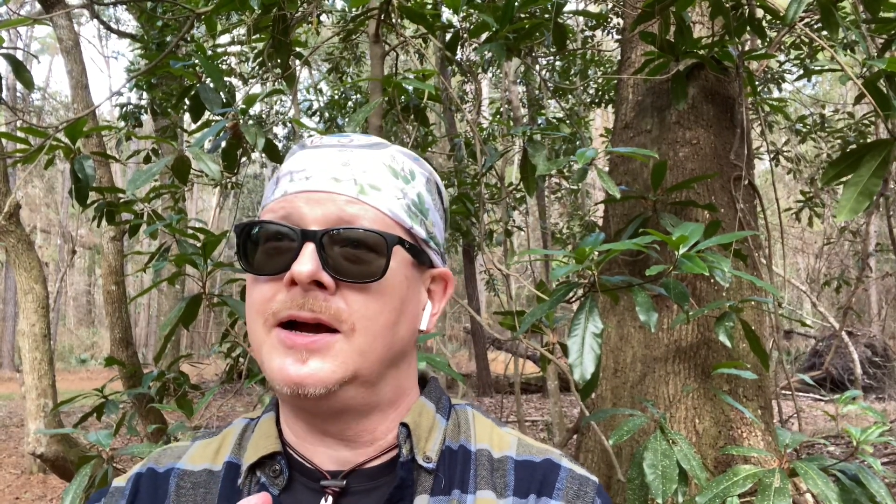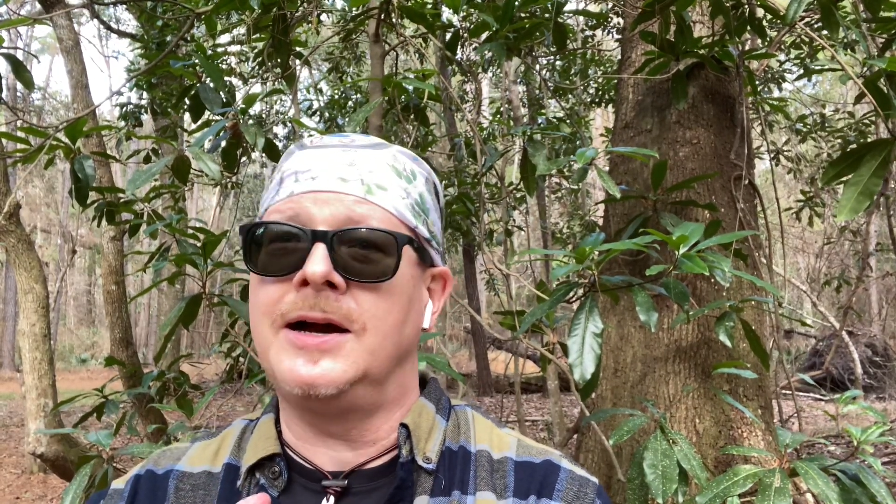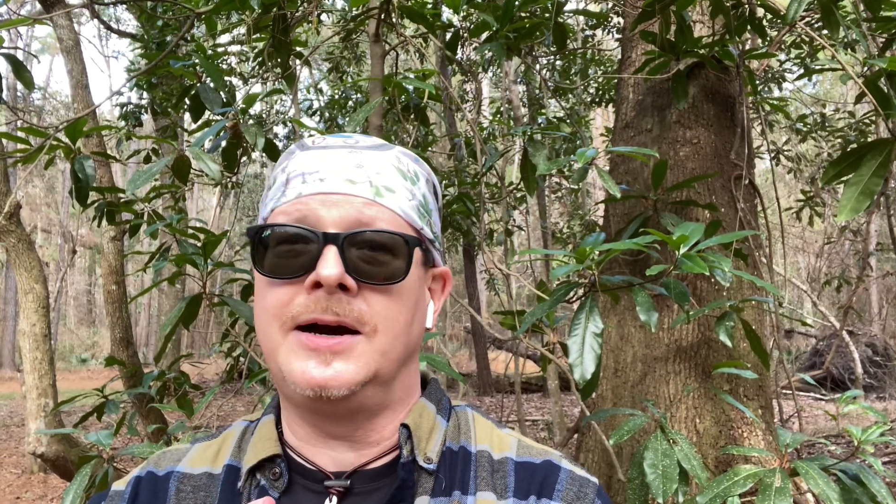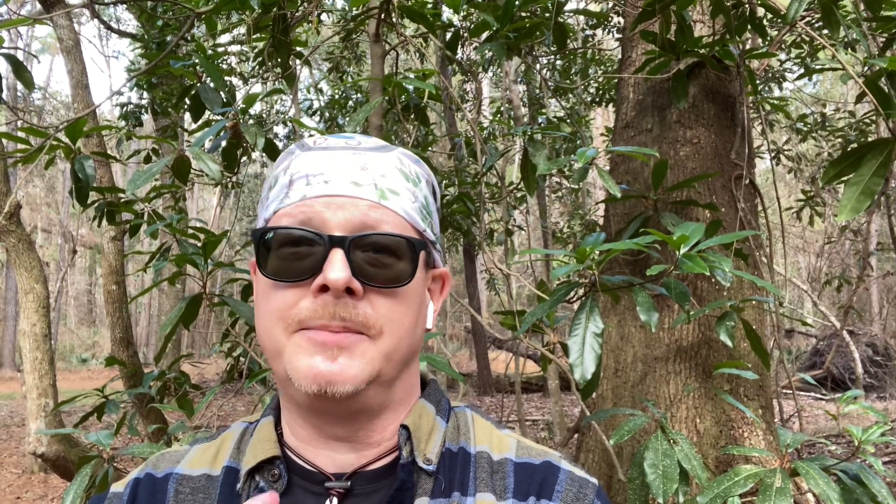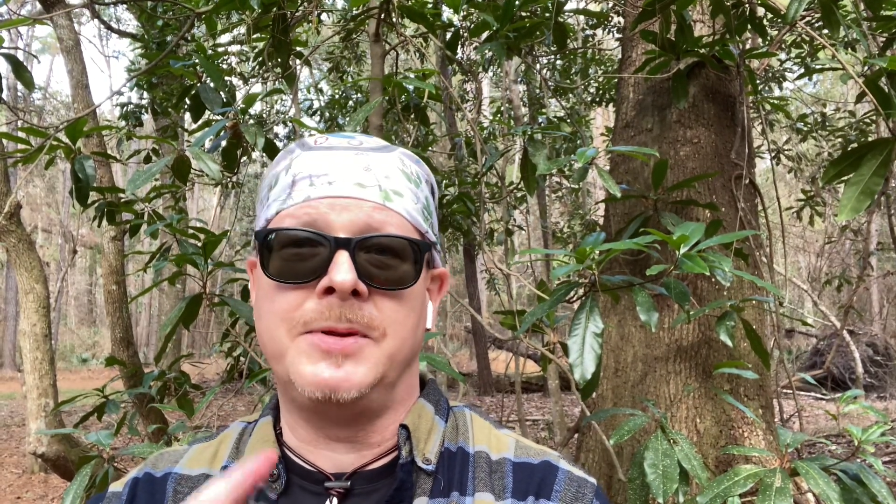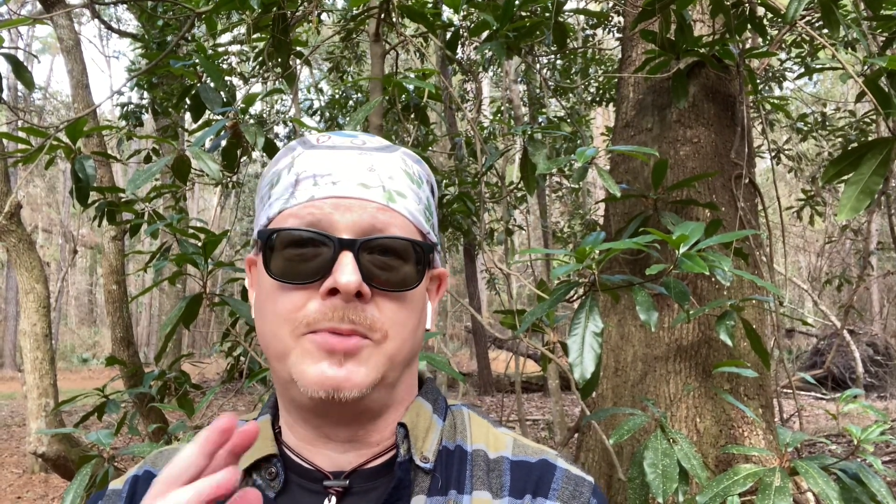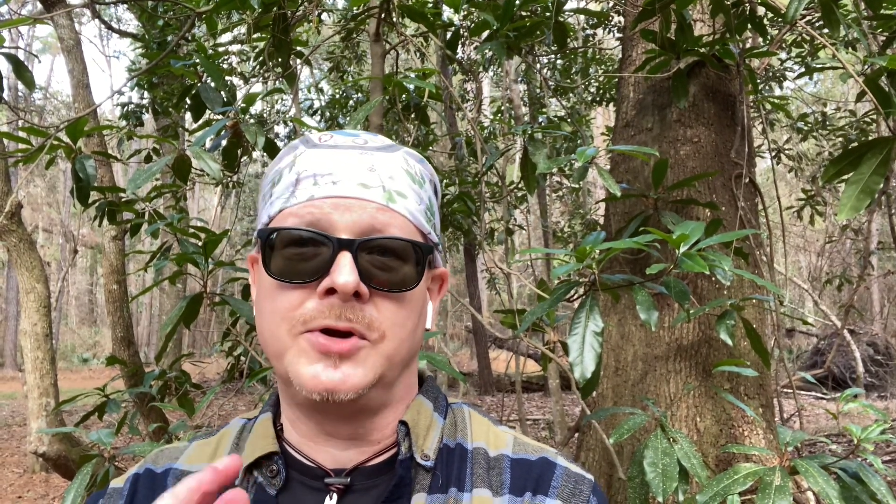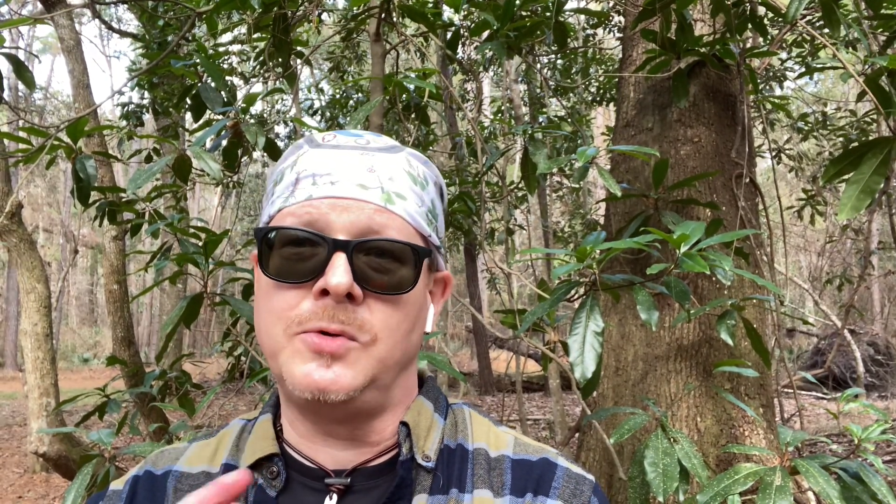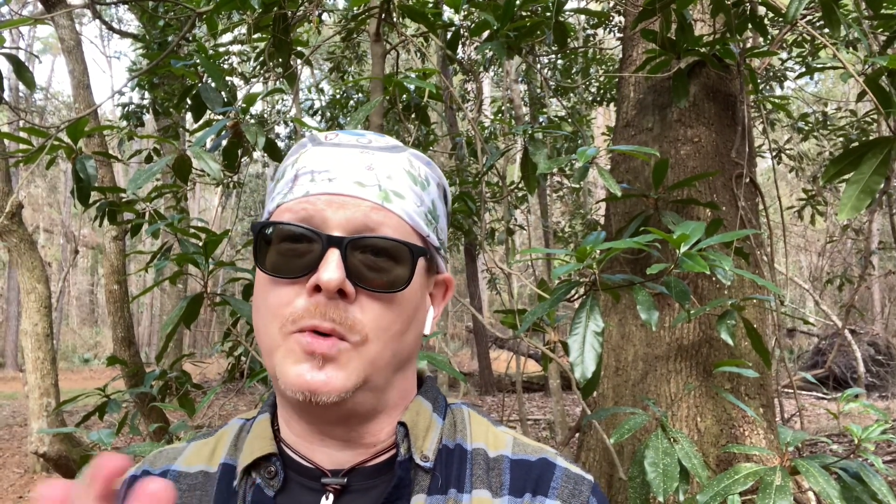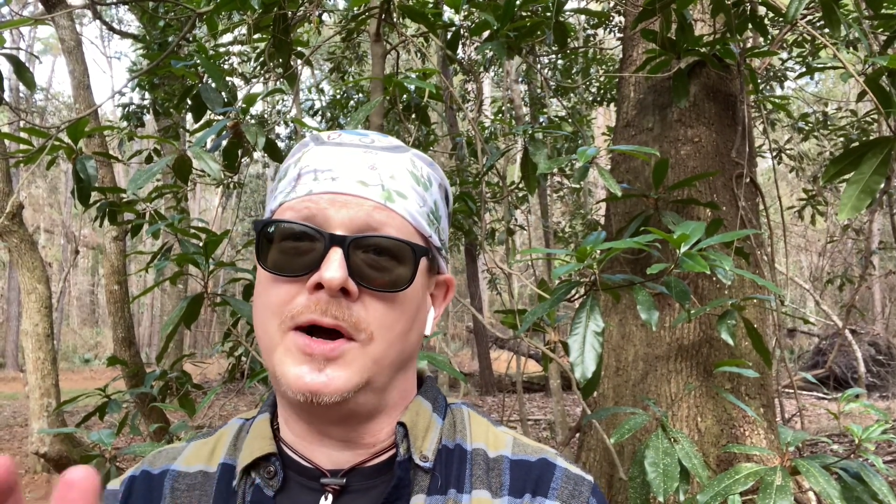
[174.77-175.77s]
the more
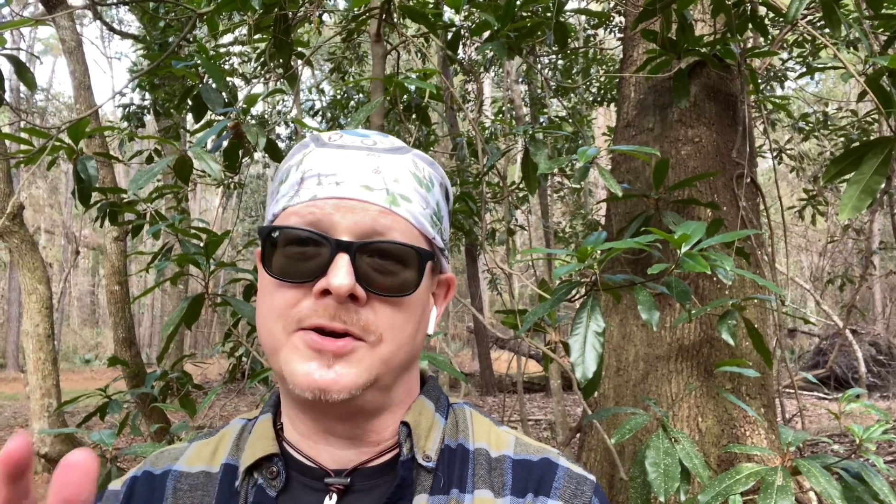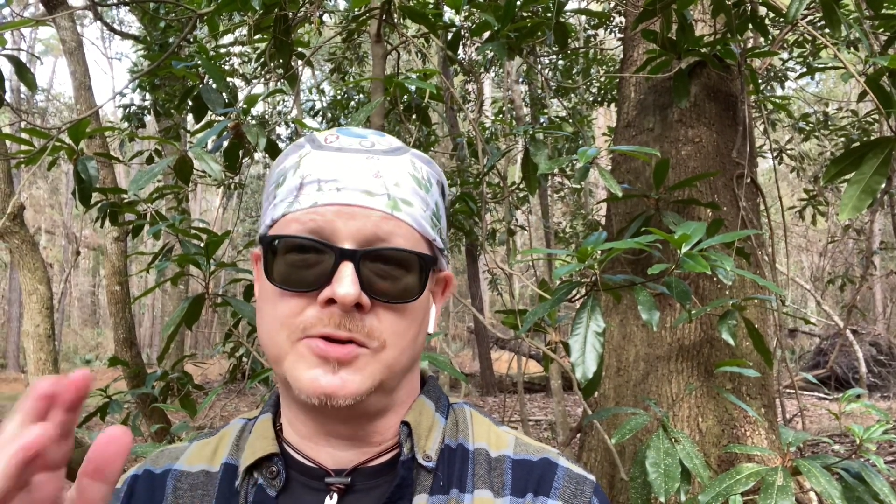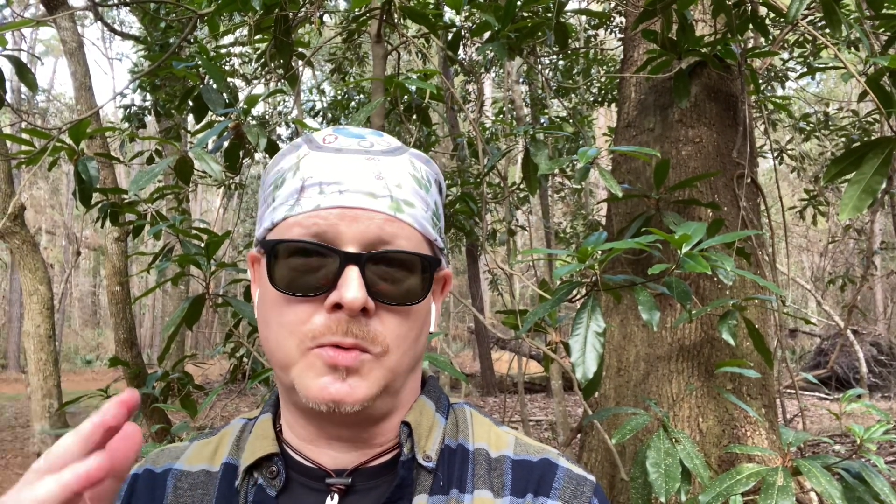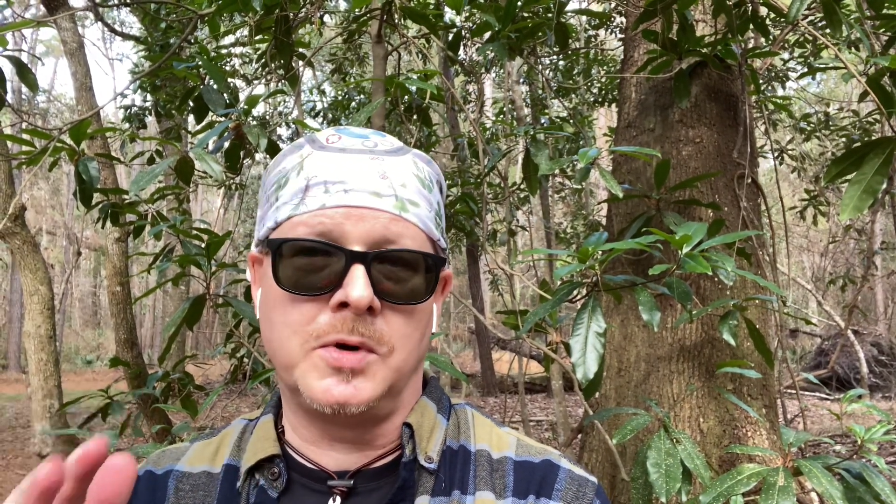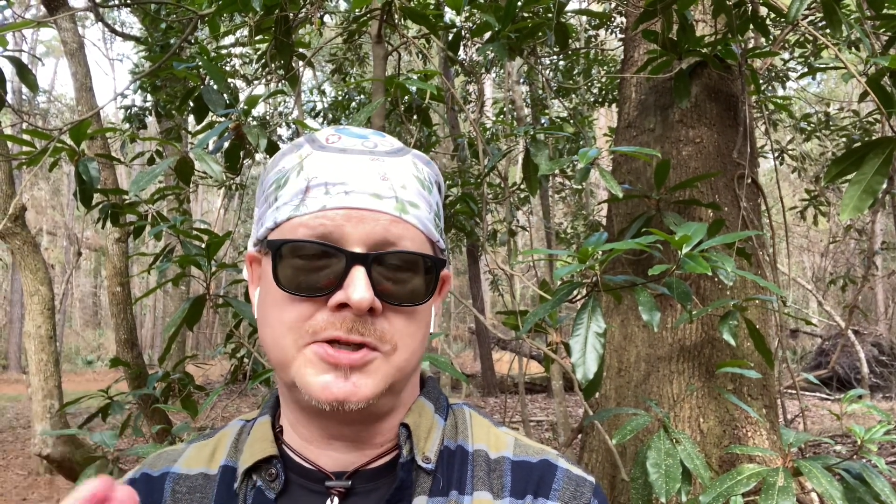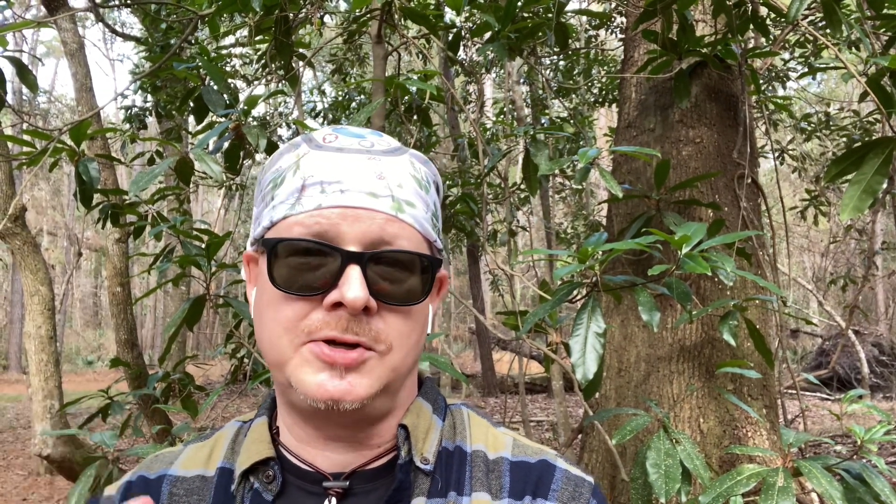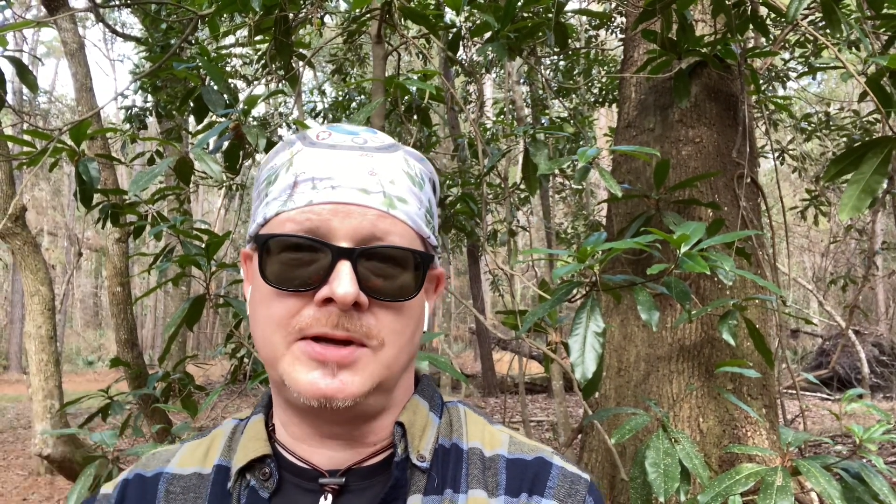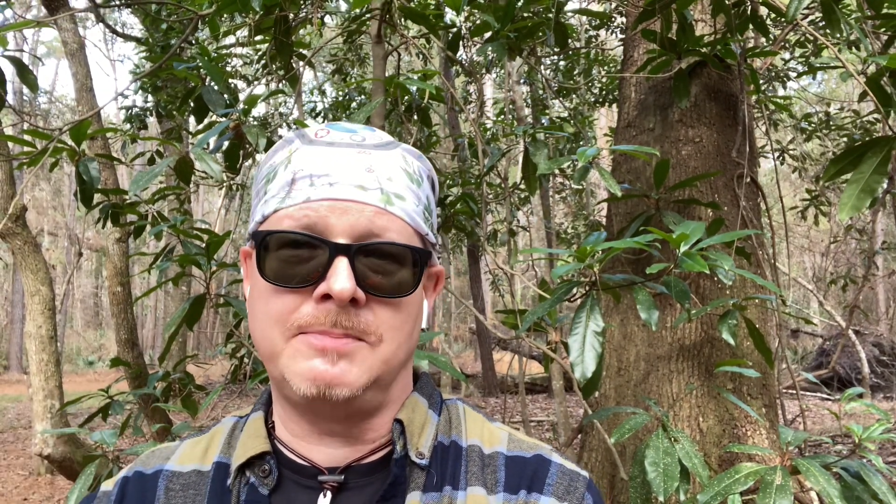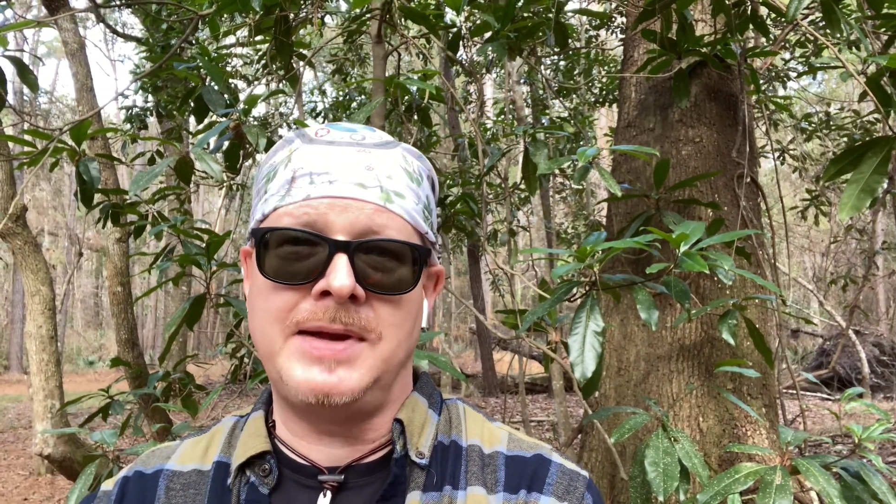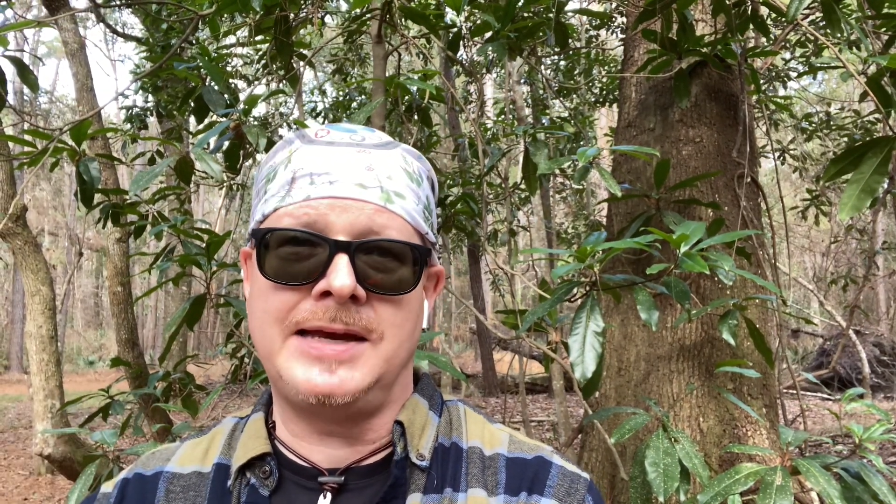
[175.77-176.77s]
you wander, the worse you
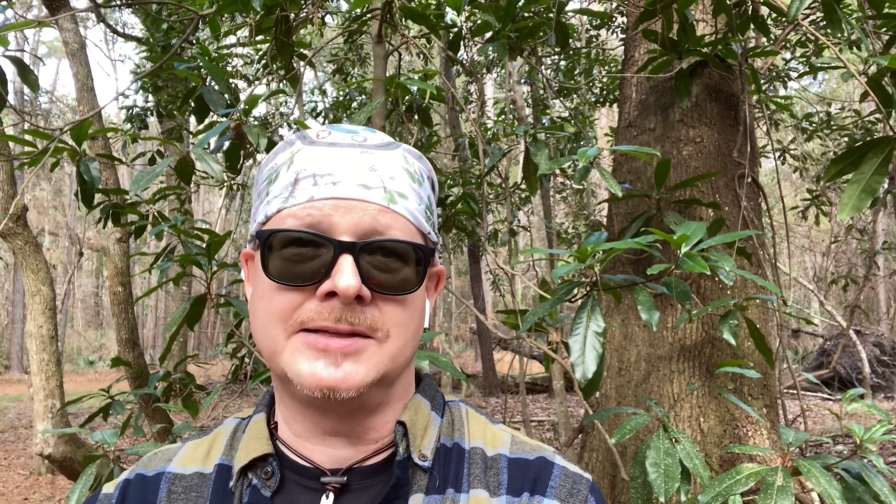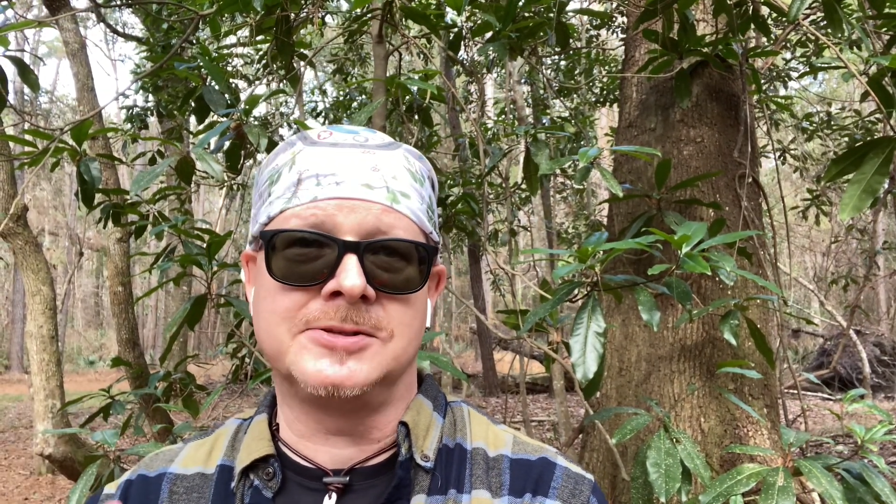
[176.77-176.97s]
can make it.